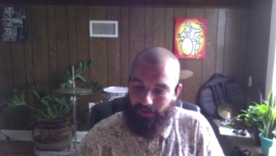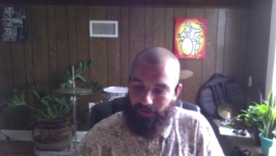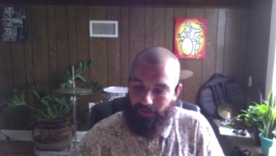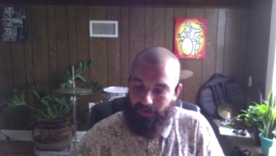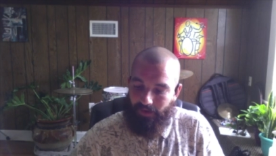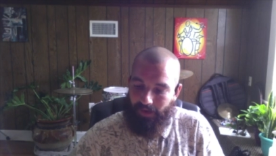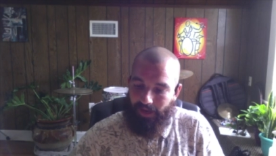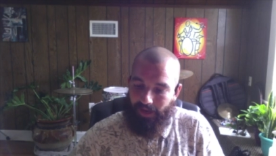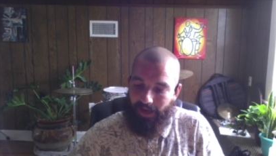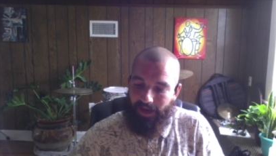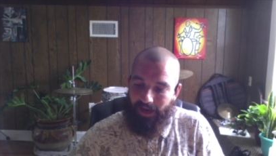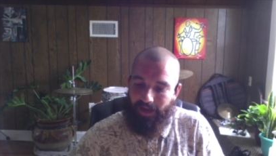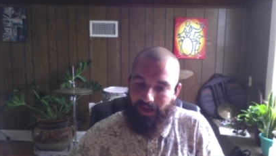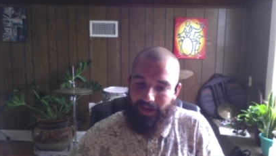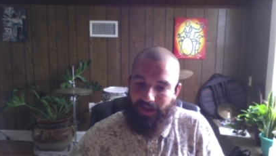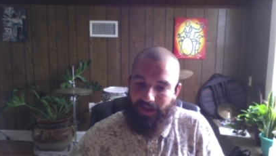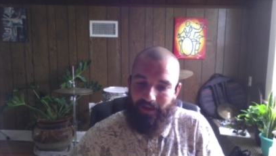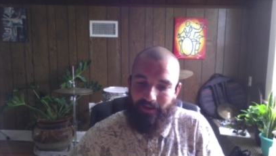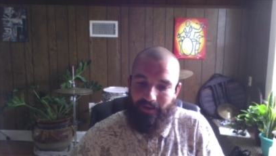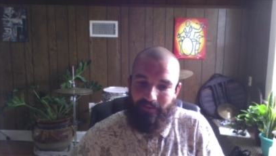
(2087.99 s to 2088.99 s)

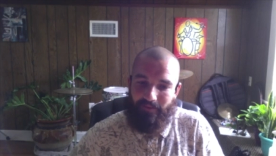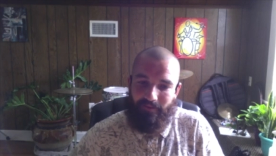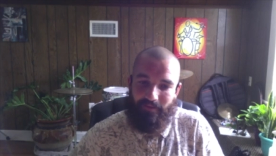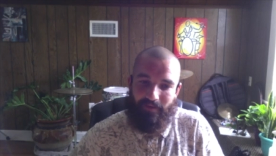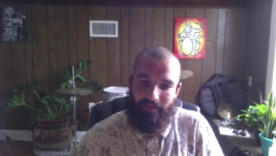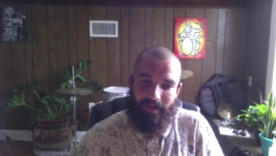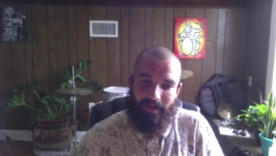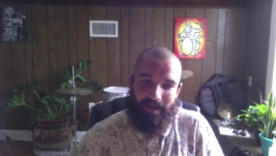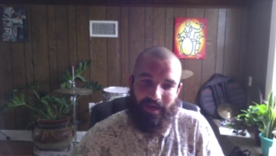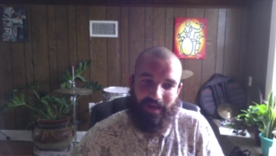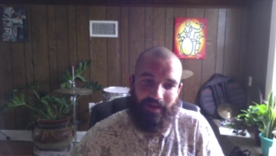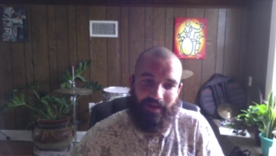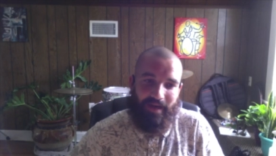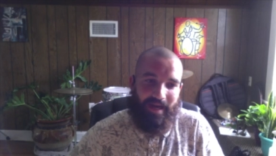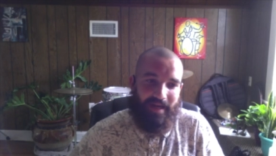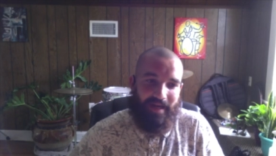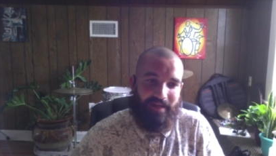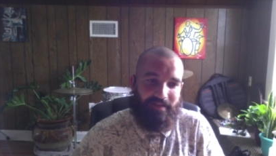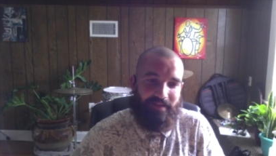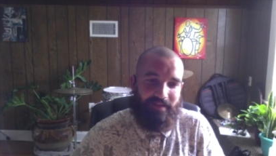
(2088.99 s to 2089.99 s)
and, I
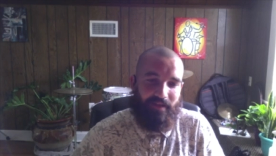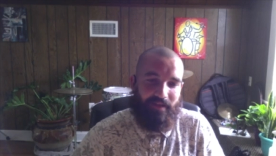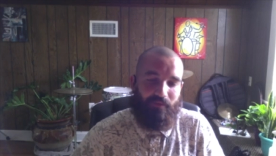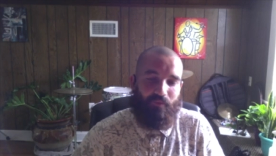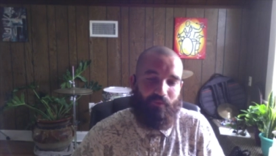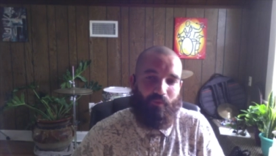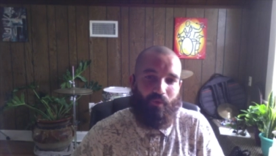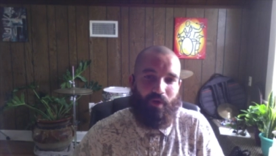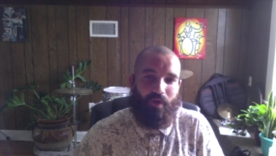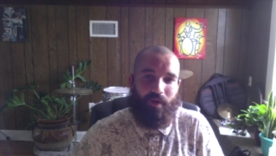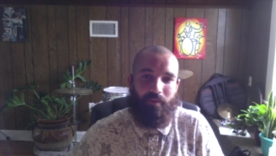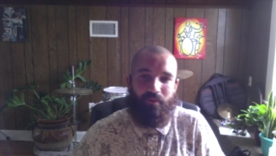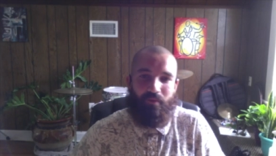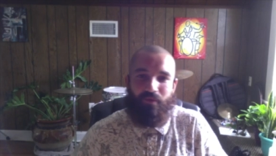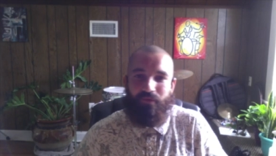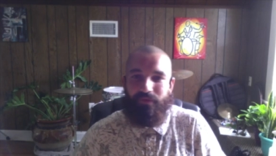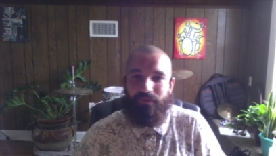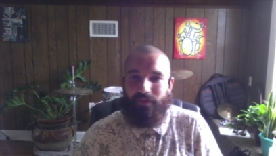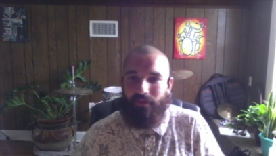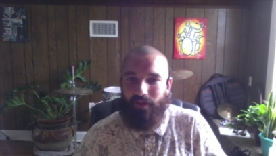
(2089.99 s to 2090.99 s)
kind of didn't want to
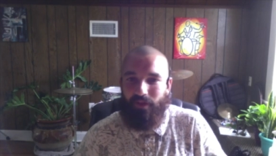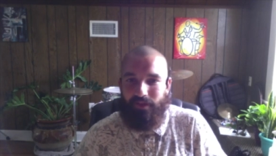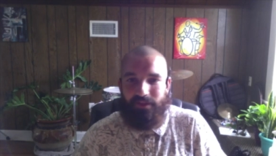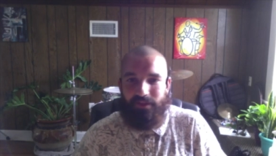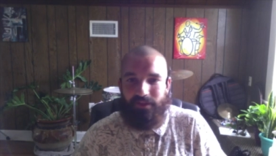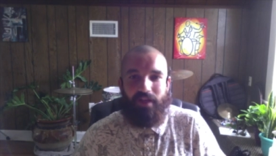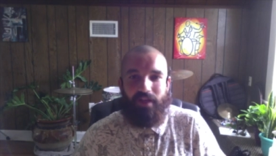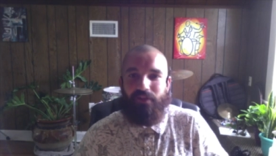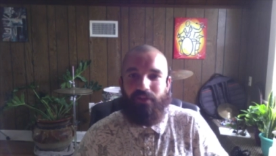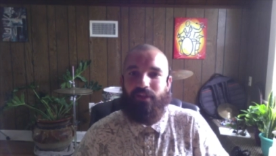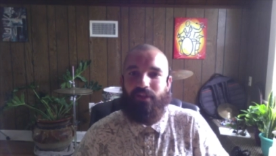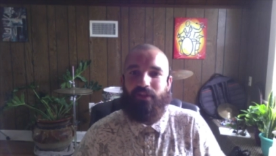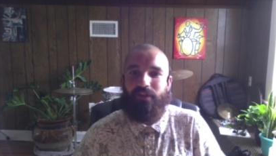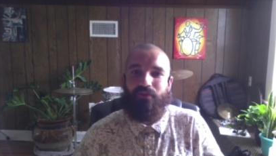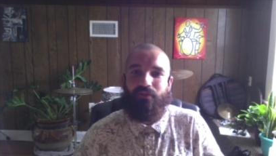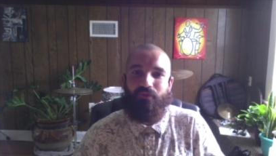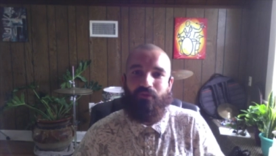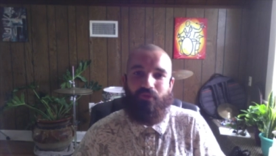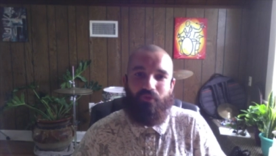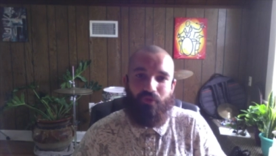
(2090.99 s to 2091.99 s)
move to Los Angeles
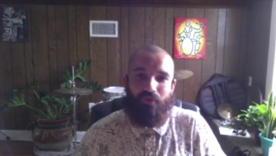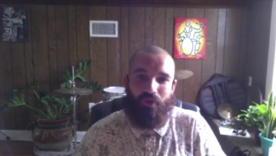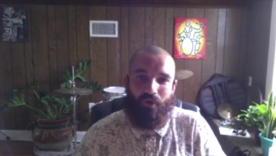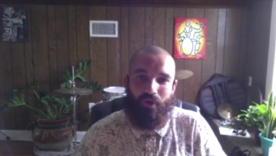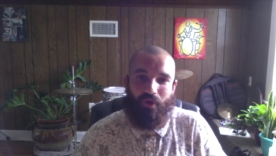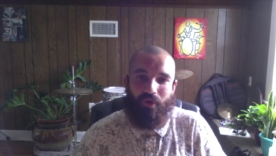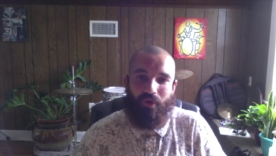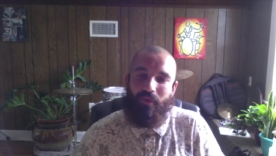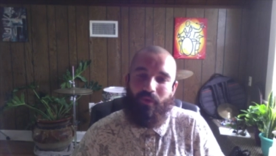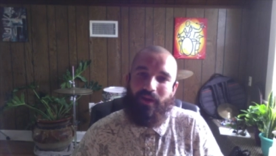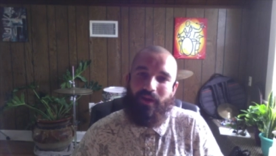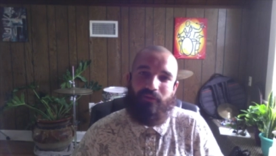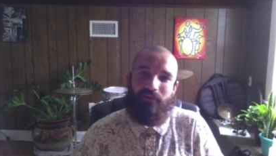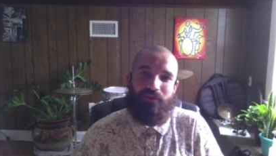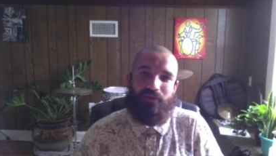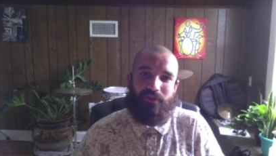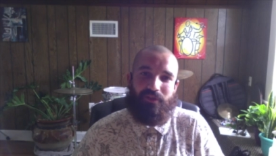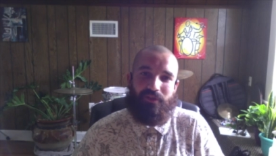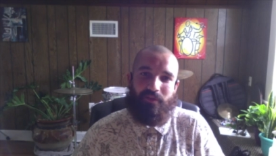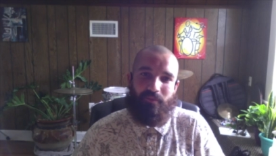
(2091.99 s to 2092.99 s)
or New York when I was
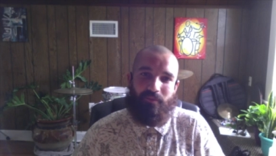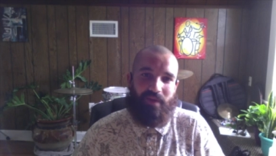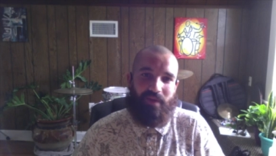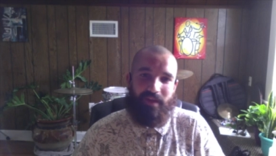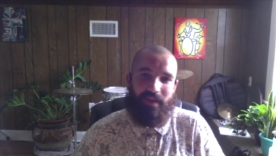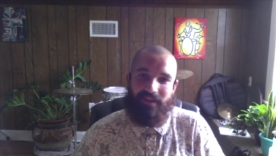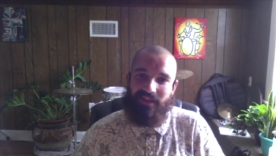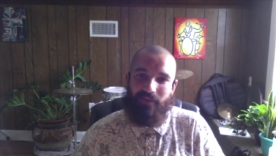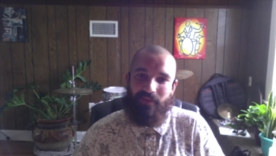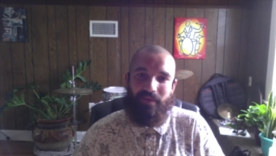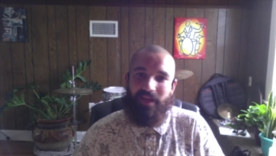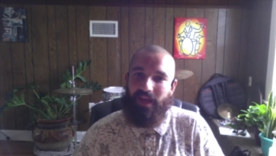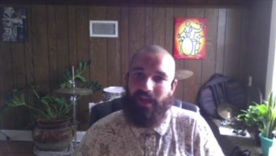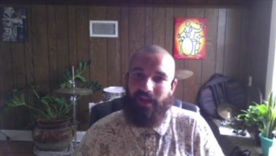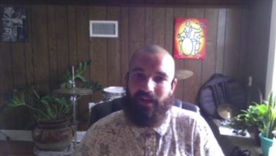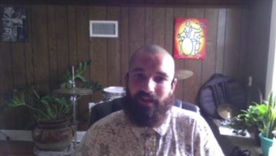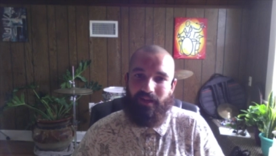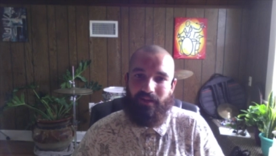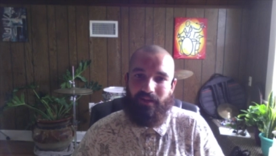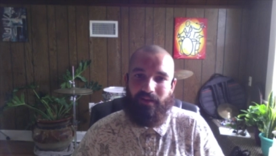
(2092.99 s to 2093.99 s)
just a bit
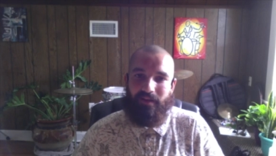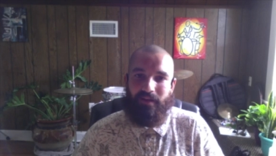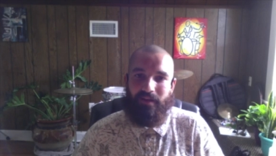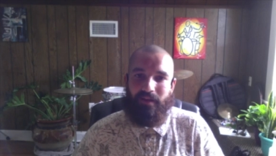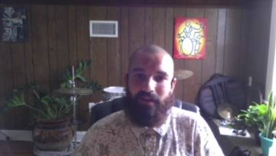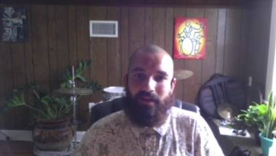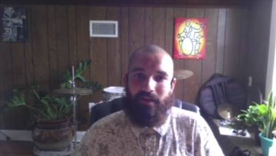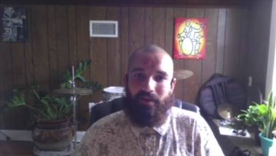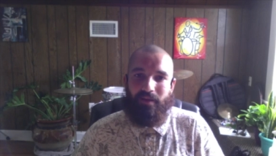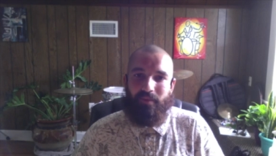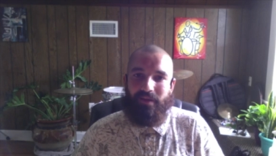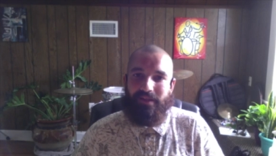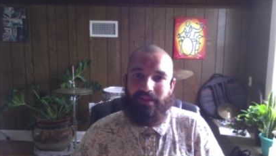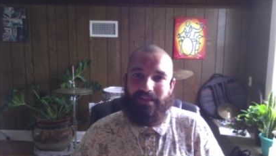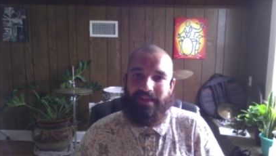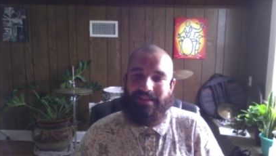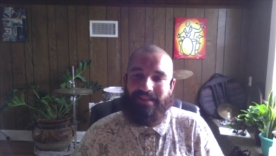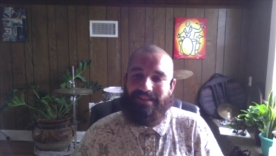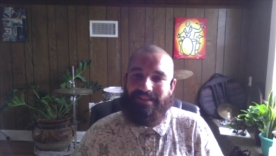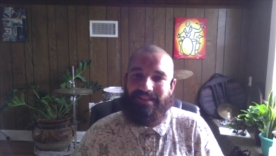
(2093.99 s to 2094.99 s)
intimidated because
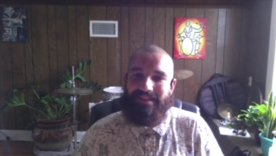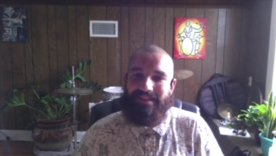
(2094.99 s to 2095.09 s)
I, I